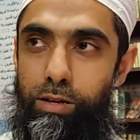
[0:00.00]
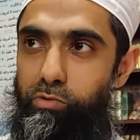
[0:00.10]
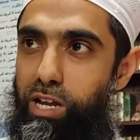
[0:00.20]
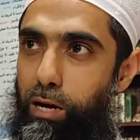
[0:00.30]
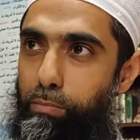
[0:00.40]

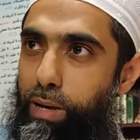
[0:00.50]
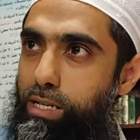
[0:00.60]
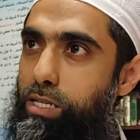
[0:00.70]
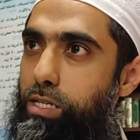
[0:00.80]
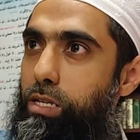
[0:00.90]

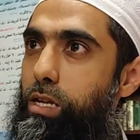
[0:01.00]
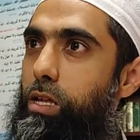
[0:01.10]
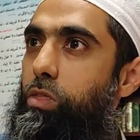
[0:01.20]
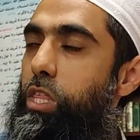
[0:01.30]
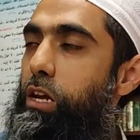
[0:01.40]
recompense,
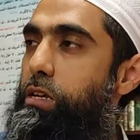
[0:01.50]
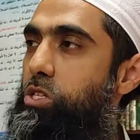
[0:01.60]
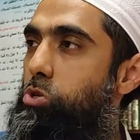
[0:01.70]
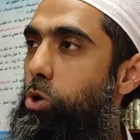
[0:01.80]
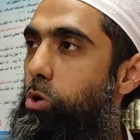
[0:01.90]
there
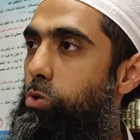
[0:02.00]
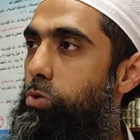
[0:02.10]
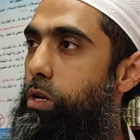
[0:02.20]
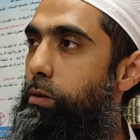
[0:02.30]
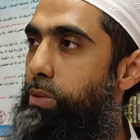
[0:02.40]
is no
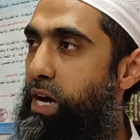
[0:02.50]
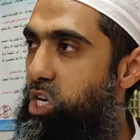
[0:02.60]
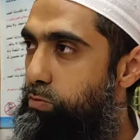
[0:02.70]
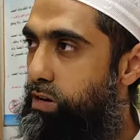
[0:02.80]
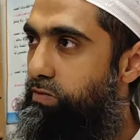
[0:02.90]

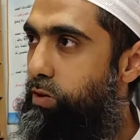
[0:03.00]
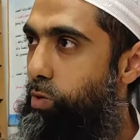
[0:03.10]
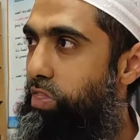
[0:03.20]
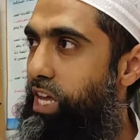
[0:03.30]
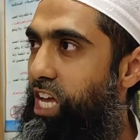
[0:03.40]
punishment for
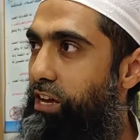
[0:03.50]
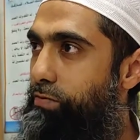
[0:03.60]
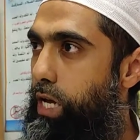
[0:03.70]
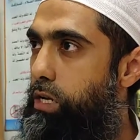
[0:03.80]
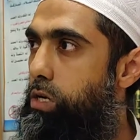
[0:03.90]
what they
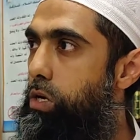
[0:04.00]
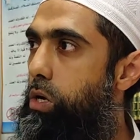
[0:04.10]
have done,